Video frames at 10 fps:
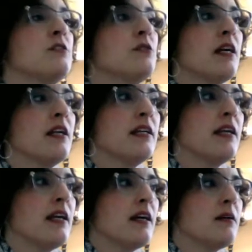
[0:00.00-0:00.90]
do that. I
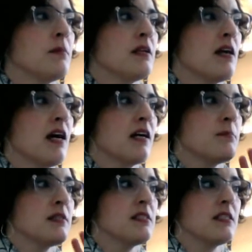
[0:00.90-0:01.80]
can't
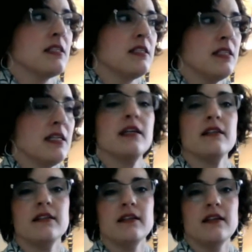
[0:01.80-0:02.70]
monogamously knit
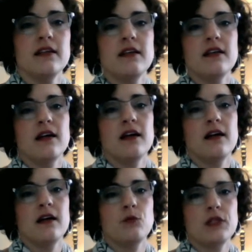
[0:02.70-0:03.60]

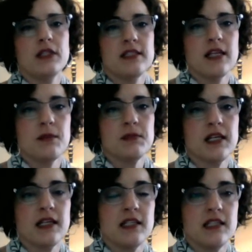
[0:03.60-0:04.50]
with the same
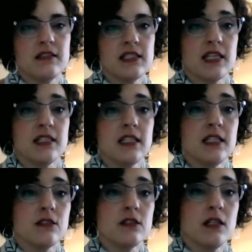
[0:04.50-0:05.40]
size
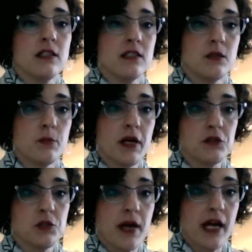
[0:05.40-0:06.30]
needles. I need to
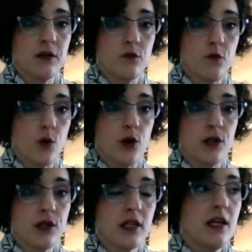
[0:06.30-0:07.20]
bounce back and forth.